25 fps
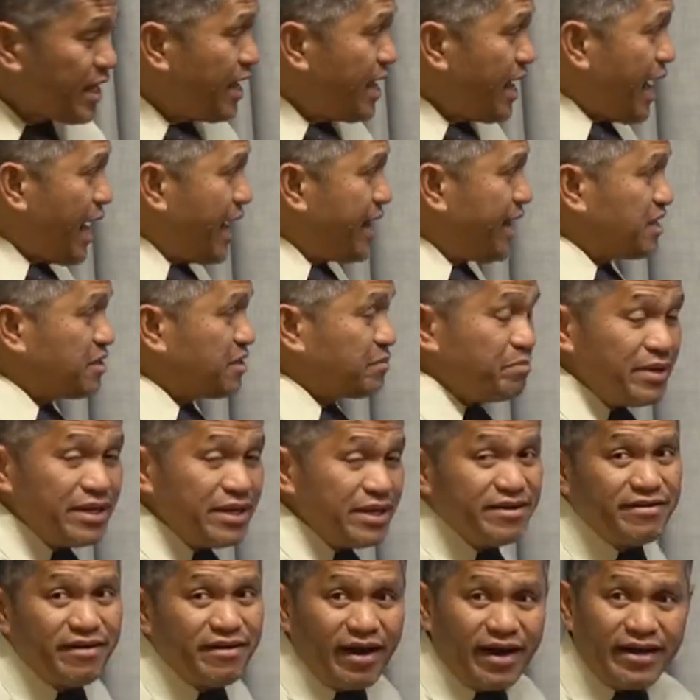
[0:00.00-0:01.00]
And at
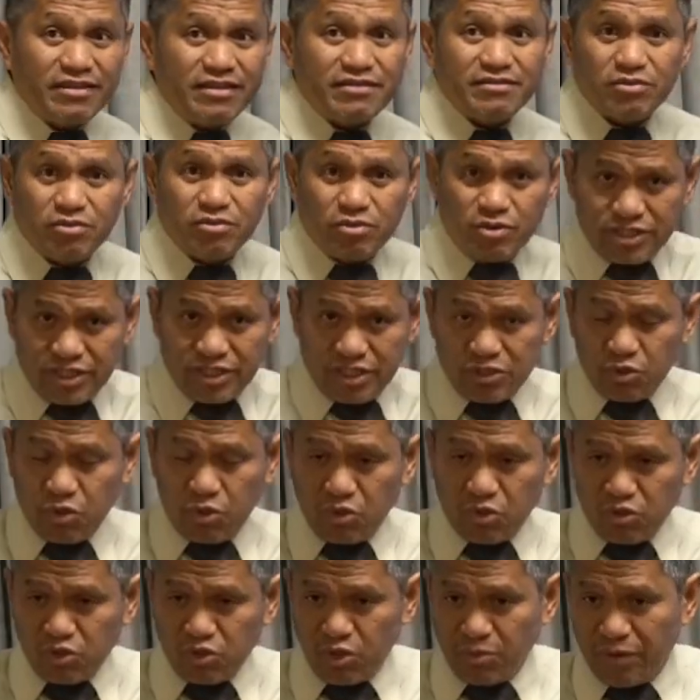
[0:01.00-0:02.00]
midnight, which is
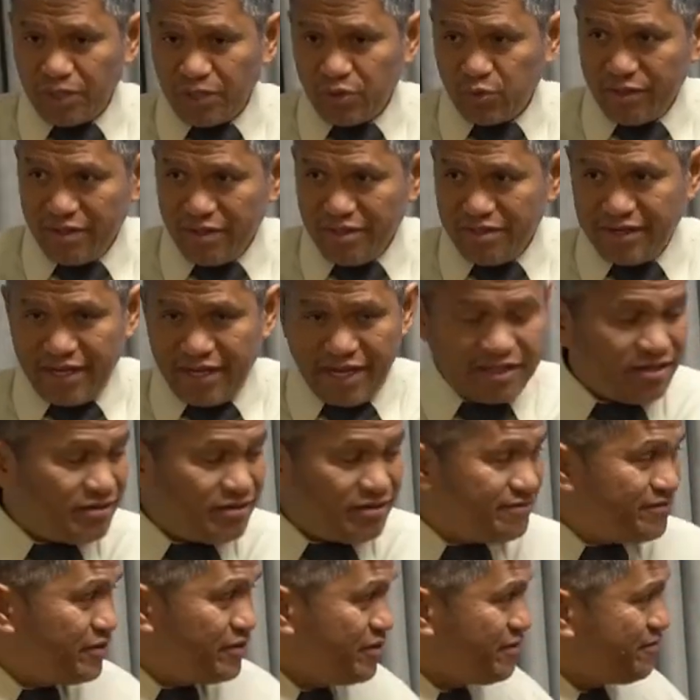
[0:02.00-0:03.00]
October 23,
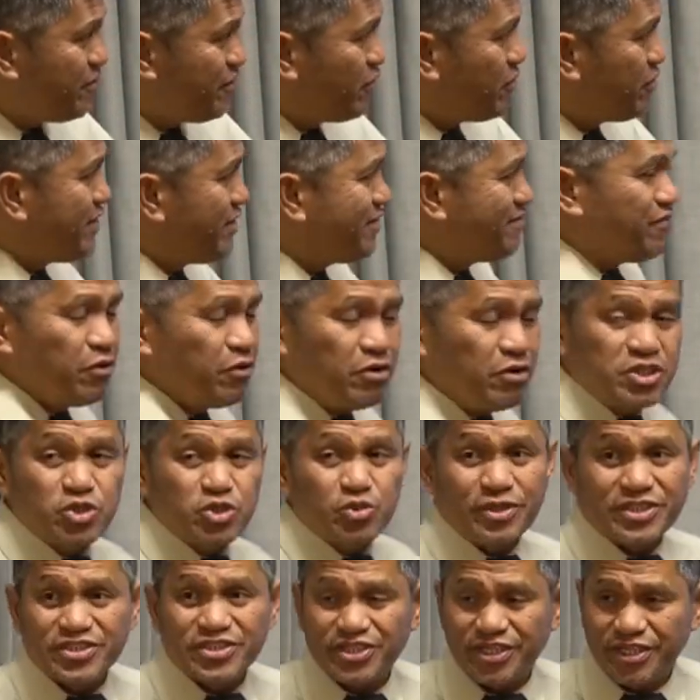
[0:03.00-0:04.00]
1844, the voice
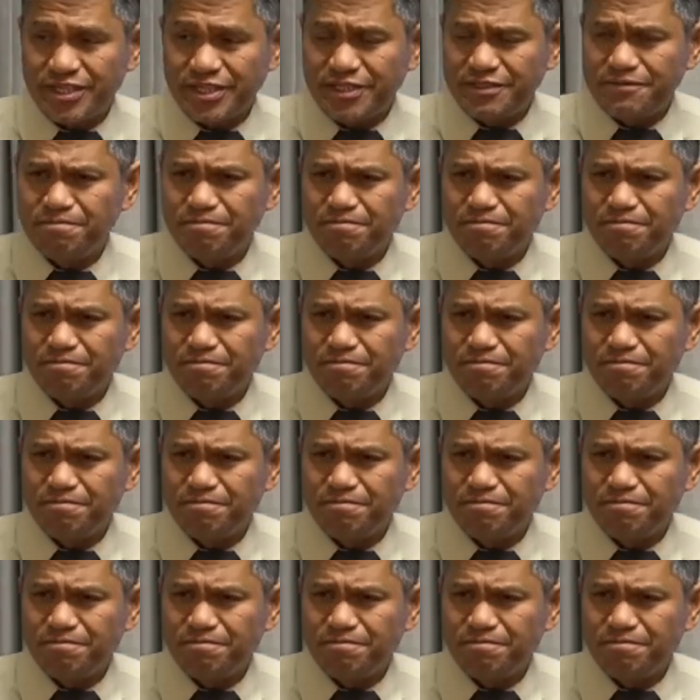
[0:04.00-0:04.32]
was heard.